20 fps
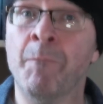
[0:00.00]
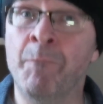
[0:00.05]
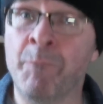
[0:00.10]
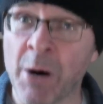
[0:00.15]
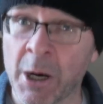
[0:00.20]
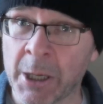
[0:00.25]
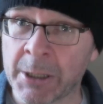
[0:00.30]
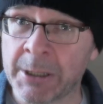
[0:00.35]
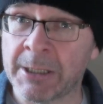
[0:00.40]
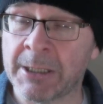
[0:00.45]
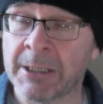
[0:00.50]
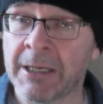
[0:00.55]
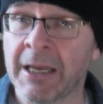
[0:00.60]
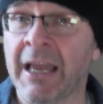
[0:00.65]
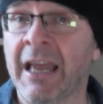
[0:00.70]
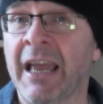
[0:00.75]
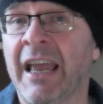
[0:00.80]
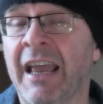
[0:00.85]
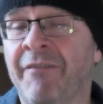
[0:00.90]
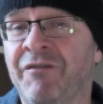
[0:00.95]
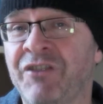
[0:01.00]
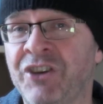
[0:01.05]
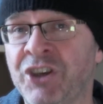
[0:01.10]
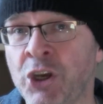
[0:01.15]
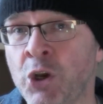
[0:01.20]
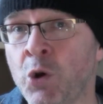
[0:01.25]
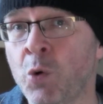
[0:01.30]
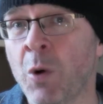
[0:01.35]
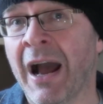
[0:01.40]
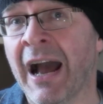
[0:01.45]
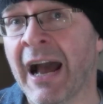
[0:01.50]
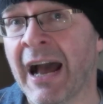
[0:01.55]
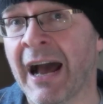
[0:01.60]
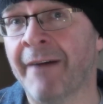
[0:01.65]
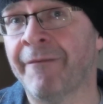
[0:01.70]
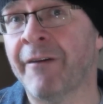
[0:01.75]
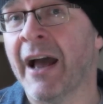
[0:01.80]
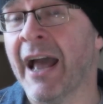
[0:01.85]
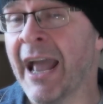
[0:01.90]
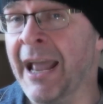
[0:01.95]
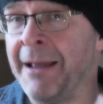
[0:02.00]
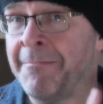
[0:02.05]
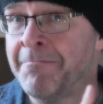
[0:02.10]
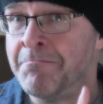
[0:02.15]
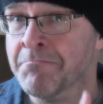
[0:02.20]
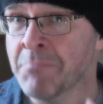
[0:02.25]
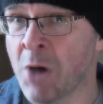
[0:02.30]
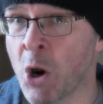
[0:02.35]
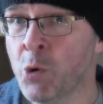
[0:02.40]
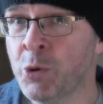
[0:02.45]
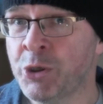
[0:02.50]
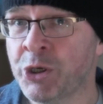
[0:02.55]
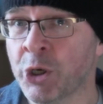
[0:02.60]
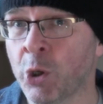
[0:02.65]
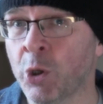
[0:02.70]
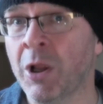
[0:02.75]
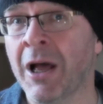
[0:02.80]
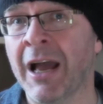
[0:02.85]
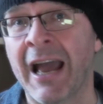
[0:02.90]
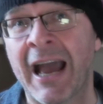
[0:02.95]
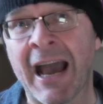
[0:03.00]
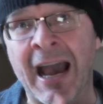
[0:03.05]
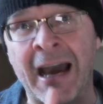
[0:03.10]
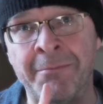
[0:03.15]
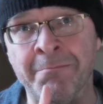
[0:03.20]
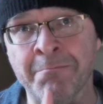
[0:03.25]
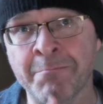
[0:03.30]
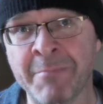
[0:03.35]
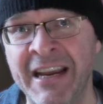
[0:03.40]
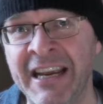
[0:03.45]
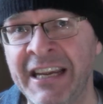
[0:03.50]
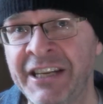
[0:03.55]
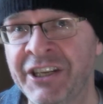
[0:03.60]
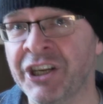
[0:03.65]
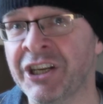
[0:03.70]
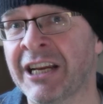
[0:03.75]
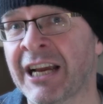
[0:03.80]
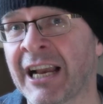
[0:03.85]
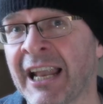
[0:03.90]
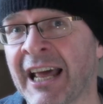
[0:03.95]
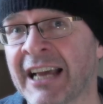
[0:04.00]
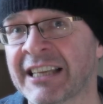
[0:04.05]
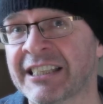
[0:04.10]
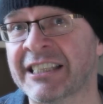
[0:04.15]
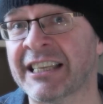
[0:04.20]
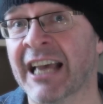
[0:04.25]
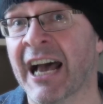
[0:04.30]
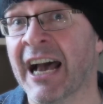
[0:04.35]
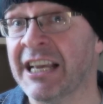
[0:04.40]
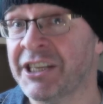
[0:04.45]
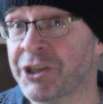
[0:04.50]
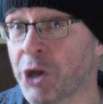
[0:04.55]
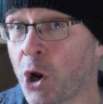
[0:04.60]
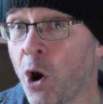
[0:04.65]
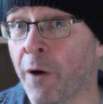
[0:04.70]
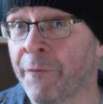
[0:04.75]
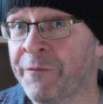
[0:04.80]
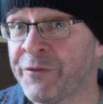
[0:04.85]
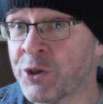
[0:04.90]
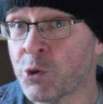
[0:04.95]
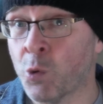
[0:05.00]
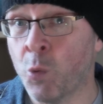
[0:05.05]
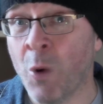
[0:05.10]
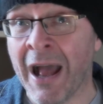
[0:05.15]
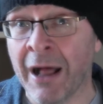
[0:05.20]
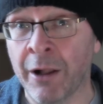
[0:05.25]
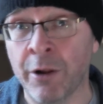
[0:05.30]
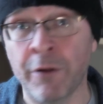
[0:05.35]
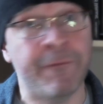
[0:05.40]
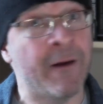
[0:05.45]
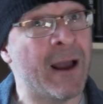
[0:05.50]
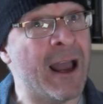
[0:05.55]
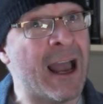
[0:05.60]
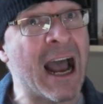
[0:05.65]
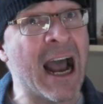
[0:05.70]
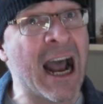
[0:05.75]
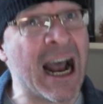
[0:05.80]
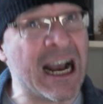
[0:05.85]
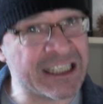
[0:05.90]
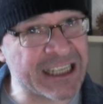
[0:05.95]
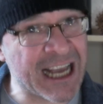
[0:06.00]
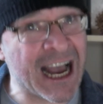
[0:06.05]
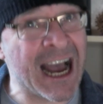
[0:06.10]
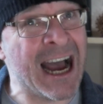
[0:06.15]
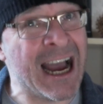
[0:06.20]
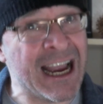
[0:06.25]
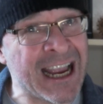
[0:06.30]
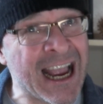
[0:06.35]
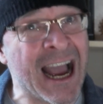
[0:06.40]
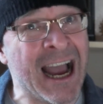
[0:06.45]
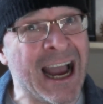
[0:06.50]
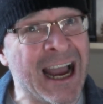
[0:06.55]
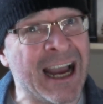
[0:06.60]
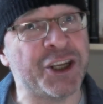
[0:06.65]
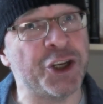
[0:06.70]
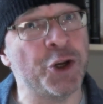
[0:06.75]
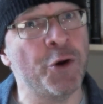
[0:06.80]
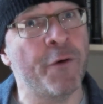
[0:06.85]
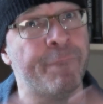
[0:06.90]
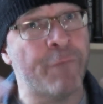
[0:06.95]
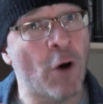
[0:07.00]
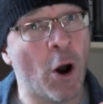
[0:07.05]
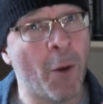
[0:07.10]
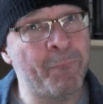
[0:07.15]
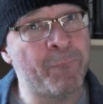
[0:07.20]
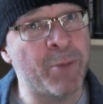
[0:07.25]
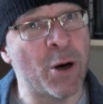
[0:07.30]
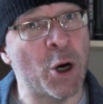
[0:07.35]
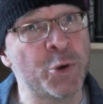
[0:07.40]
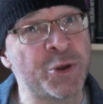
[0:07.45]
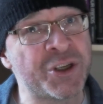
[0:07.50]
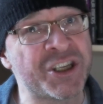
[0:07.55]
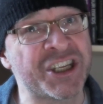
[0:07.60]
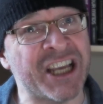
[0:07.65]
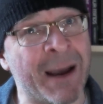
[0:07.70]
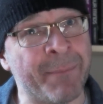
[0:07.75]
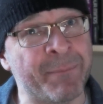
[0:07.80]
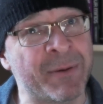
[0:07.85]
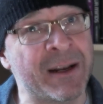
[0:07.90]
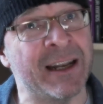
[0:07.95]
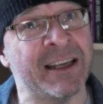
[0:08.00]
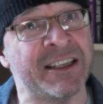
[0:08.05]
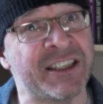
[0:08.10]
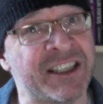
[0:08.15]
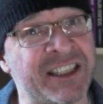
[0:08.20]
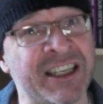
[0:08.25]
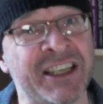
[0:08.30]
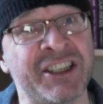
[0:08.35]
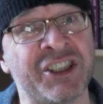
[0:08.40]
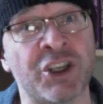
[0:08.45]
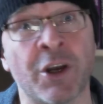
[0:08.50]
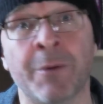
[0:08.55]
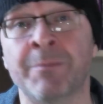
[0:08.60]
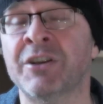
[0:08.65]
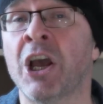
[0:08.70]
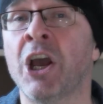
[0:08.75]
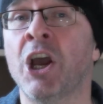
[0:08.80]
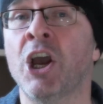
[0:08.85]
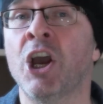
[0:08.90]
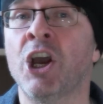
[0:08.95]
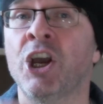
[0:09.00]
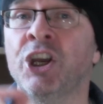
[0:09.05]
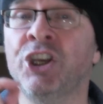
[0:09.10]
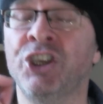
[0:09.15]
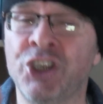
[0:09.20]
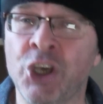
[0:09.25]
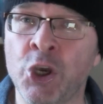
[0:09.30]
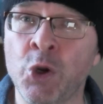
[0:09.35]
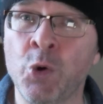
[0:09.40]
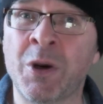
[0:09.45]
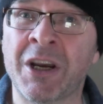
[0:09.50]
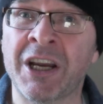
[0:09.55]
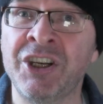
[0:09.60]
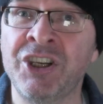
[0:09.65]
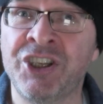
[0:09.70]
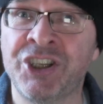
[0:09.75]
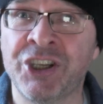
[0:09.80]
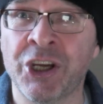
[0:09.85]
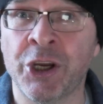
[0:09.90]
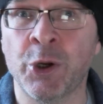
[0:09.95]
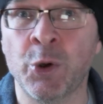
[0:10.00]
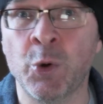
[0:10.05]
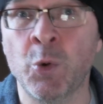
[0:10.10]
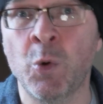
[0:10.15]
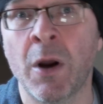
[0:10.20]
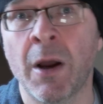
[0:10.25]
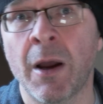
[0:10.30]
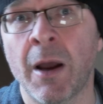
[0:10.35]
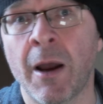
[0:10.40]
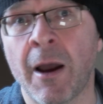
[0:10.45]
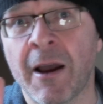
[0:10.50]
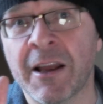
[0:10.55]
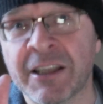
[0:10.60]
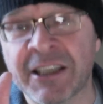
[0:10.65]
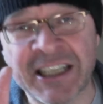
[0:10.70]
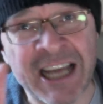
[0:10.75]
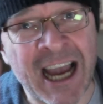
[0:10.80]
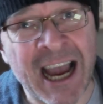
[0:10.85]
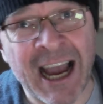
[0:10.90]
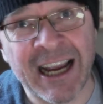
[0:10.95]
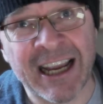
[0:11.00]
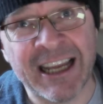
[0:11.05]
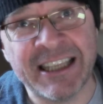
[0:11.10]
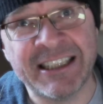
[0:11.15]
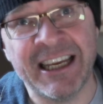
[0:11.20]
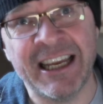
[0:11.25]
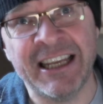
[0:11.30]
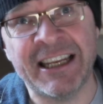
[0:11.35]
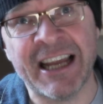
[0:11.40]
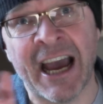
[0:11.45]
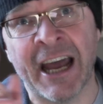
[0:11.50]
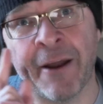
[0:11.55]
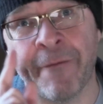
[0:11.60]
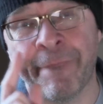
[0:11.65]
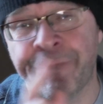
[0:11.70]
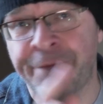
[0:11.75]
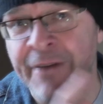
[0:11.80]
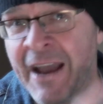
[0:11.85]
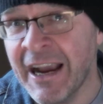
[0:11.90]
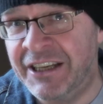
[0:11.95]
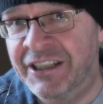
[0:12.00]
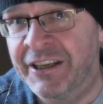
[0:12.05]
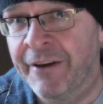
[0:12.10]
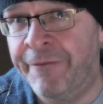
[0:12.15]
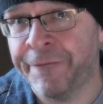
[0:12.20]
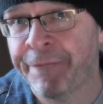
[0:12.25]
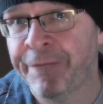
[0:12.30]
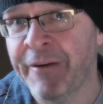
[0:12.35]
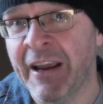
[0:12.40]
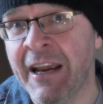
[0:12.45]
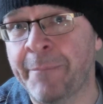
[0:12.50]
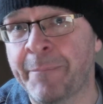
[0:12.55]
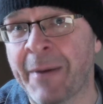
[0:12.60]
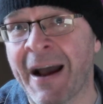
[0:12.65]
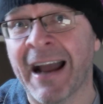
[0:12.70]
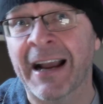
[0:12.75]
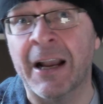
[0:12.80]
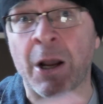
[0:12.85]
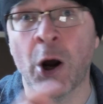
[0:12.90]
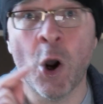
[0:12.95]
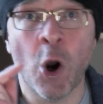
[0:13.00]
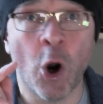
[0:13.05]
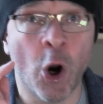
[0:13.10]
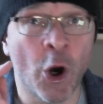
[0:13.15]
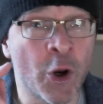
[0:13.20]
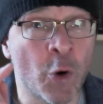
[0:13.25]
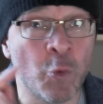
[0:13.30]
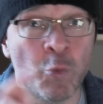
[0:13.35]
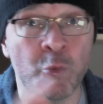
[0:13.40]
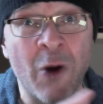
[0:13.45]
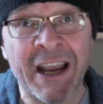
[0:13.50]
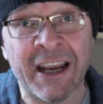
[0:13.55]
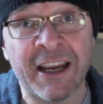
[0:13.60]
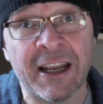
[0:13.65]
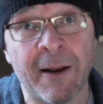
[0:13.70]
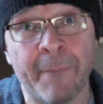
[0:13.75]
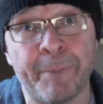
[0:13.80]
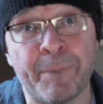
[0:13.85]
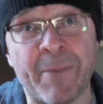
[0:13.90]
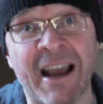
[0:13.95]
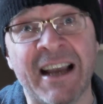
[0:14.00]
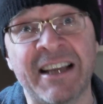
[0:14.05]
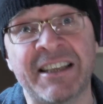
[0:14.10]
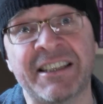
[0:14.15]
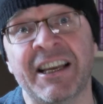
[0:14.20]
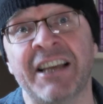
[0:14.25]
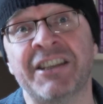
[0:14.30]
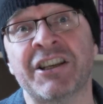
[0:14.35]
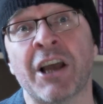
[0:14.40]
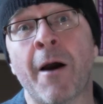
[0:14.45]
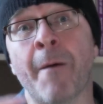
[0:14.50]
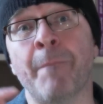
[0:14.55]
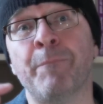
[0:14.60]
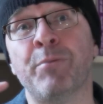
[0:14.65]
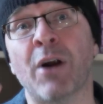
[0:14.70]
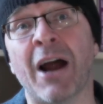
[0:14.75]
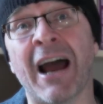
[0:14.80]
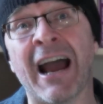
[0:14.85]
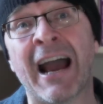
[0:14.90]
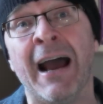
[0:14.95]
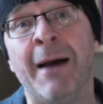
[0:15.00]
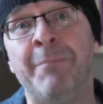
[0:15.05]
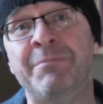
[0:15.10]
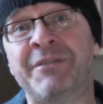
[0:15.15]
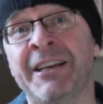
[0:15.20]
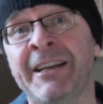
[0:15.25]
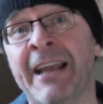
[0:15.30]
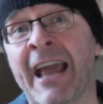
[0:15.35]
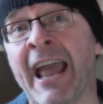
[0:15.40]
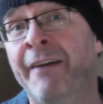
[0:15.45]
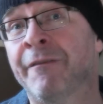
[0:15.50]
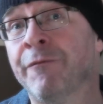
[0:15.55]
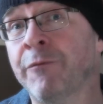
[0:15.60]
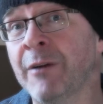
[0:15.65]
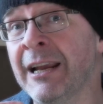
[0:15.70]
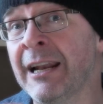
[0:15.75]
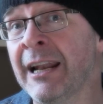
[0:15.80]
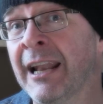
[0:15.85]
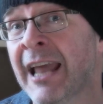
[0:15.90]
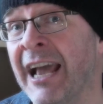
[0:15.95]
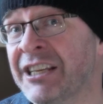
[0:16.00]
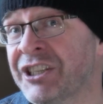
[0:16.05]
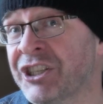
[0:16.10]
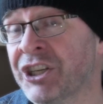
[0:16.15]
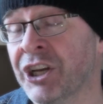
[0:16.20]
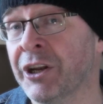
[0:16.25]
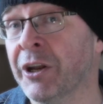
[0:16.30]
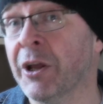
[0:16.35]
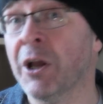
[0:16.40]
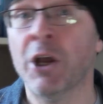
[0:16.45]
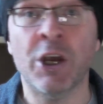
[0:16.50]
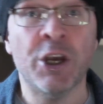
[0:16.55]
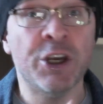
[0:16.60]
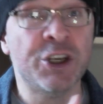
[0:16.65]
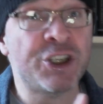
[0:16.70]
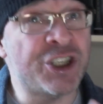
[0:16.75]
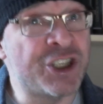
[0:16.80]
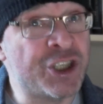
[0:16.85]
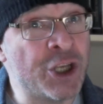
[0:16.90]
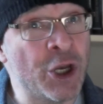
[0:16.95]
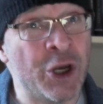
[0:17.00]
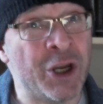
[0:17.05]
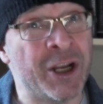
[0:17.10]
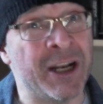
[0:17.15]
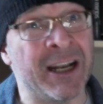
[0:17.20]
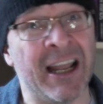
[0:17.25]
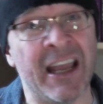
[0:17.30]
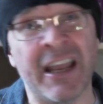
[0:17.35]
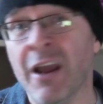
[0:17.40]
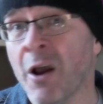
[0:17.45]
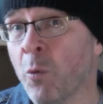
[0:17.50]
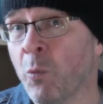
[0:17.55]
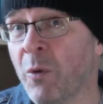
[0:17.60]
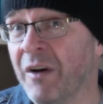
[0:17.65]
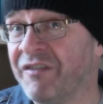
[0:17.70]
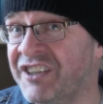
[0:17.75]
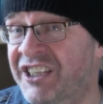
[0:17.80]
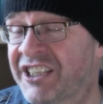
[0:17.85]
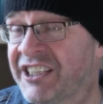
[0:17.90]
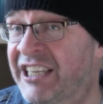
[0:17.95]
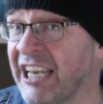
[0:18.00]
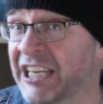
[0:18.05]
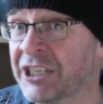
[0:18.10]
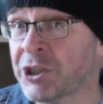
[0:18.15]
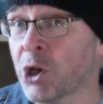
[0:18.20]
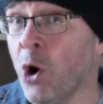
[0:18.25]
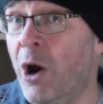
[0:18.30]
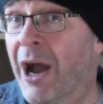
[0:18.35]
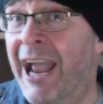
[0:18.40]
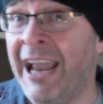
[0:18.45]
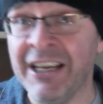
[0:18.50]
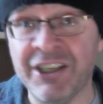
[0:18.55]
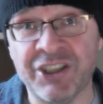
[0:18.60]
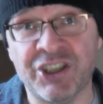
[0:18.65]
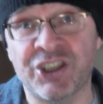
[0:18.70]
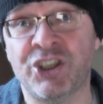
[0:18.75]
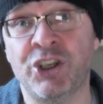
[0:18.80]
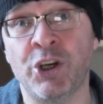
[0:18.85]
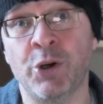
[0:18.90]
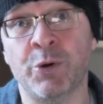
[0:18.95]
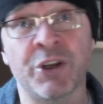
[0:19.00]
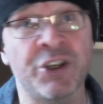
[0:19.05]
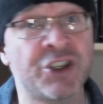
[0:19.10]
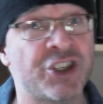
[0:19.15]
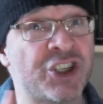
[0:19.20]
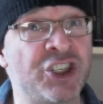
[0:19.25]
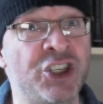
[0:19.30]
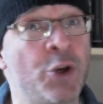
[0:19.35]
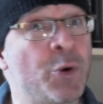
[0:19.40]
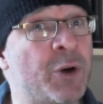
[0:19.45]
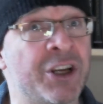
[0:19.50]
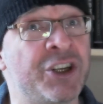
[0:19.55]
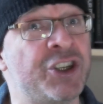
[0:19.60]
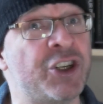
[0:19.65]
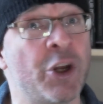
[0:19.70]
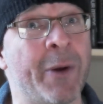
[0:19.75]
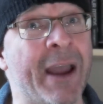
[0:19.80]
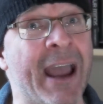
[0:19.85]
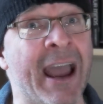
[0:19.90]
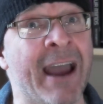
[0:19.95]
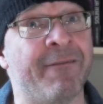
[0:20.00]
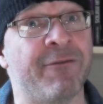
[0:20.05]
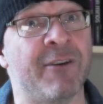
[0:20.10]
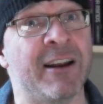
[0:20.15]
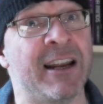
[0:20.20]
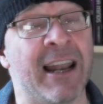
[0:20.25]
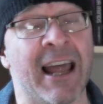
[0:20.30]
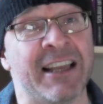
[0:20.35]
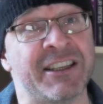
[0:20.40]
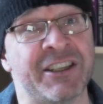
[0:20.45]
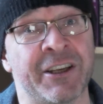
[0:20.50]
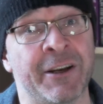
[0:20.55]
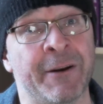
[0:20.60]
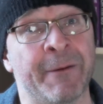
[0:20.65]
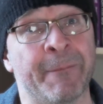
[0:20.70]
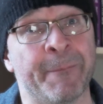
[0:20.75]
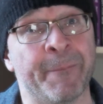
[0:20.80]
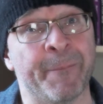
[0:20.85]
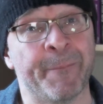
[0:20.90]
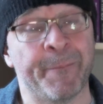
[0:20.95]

But if you have a modal and median class size of 12, as I argue for post-capitalist systems, you can do targeted and effective feedback on a regular basis, perhaps in every lesson. Certainly with 6 or 8 students, you can do it every lesson.